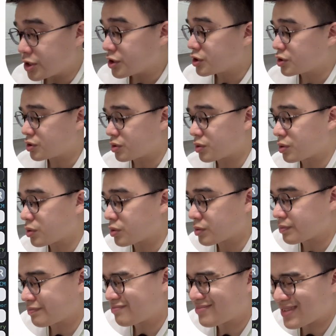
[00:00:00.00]

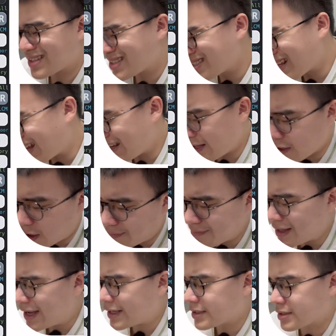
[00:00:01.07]
So slightly
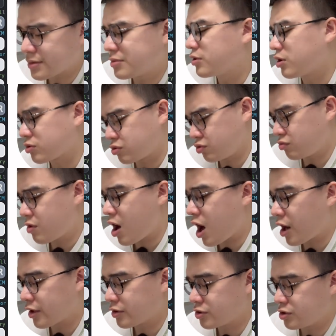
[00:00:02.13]
complex, not too
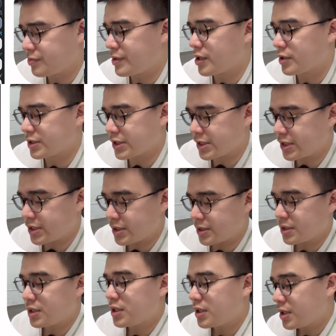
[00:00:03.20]
hard to be honest.
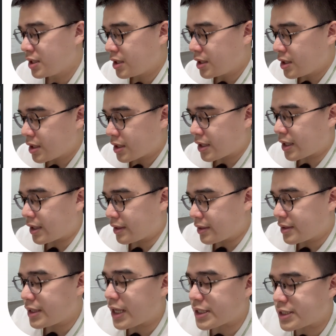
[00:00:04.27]
Okay,
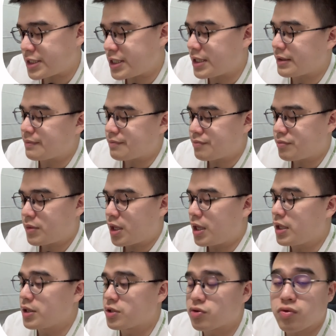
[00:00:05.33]
next thing,
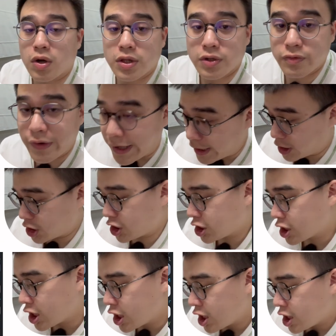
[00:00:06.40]
interquartile
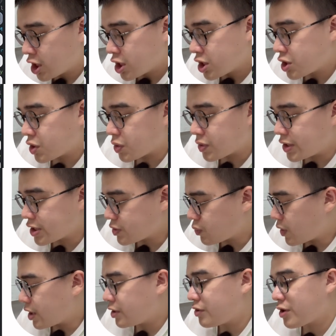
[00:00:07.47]
range. So this
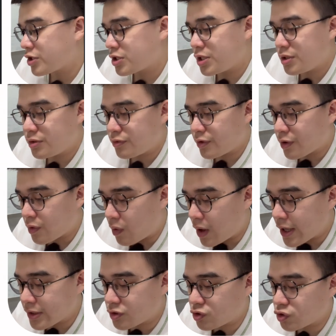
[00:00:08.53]
one you actually
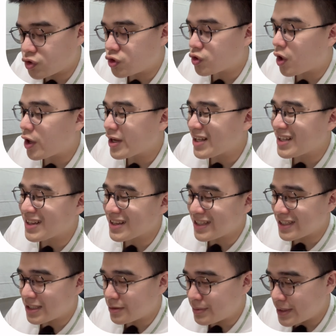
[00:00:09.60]
required to draw it a
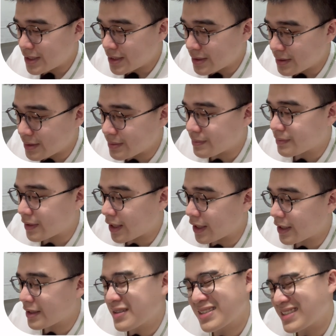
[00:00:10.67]
little bit.
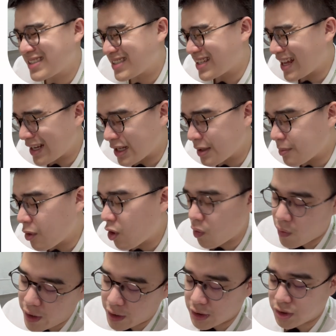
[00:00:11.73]
Okay, slightly more
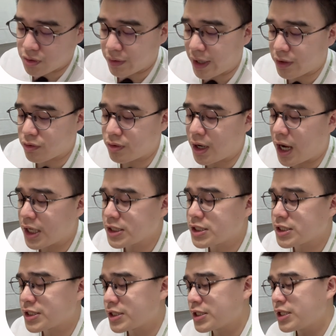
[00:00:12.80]
works to get to the
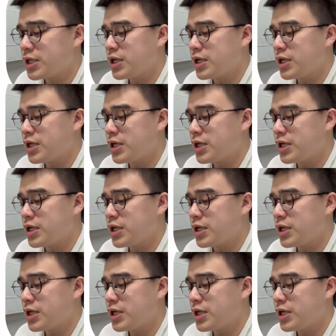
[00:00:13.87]
answer.